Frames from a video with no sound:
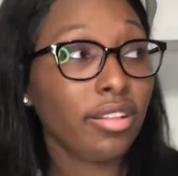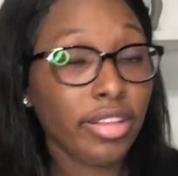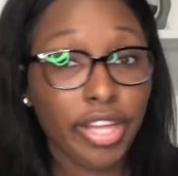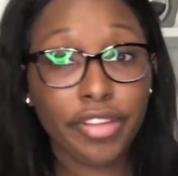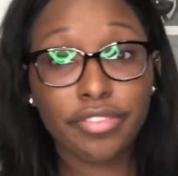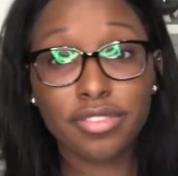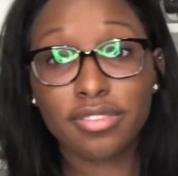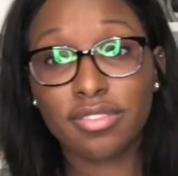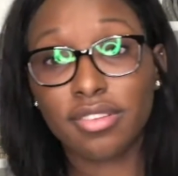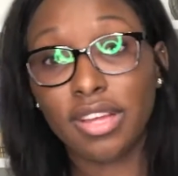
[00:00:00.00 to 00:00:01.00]
lives
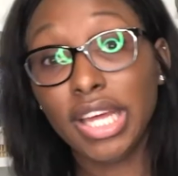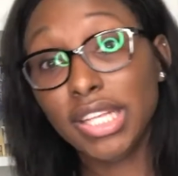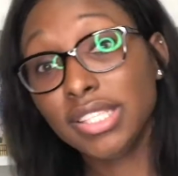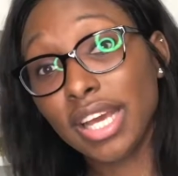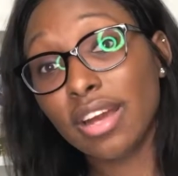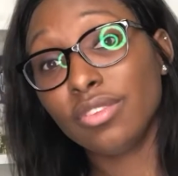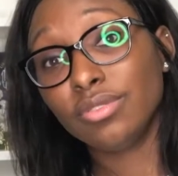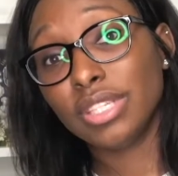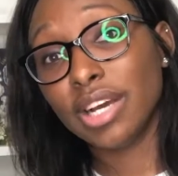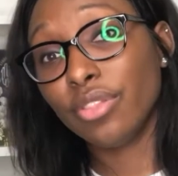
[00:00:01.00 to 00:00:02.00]
in
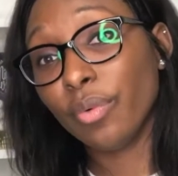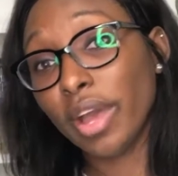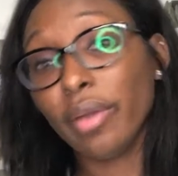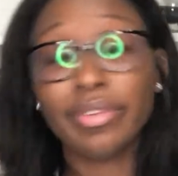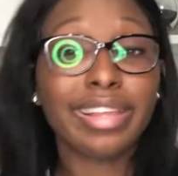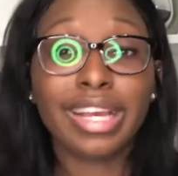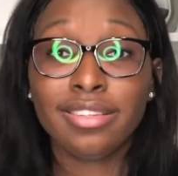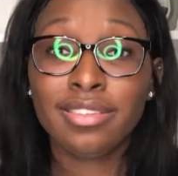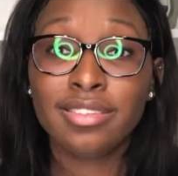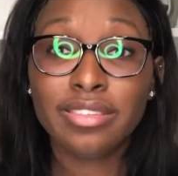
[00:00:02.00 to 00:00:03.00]
town down the way with like
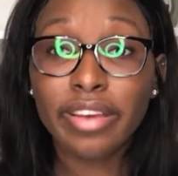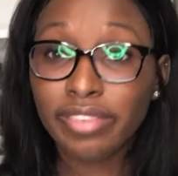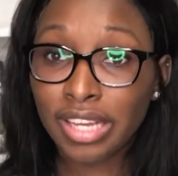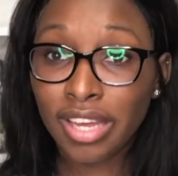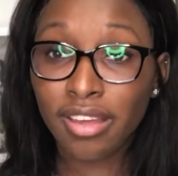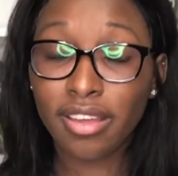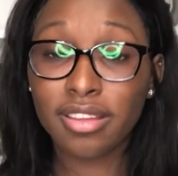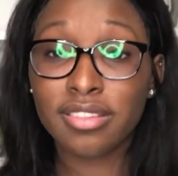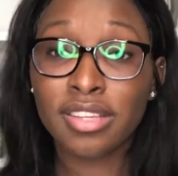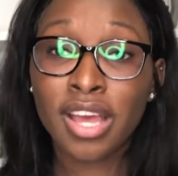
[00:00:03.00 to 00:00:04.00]
7
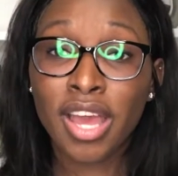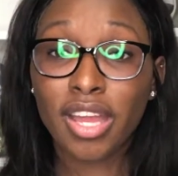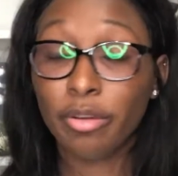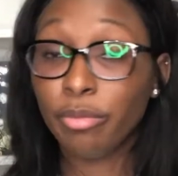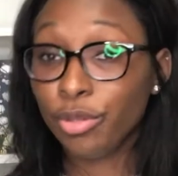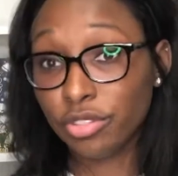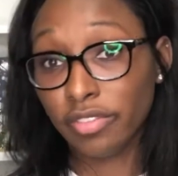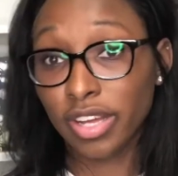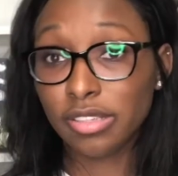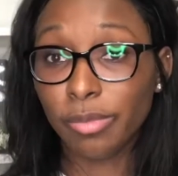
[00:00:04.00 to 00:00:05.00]
kids, an abusive
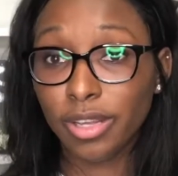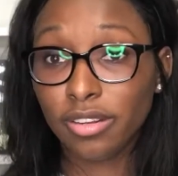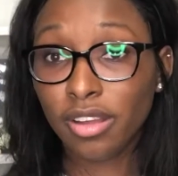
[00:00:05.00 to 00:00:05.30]
husband.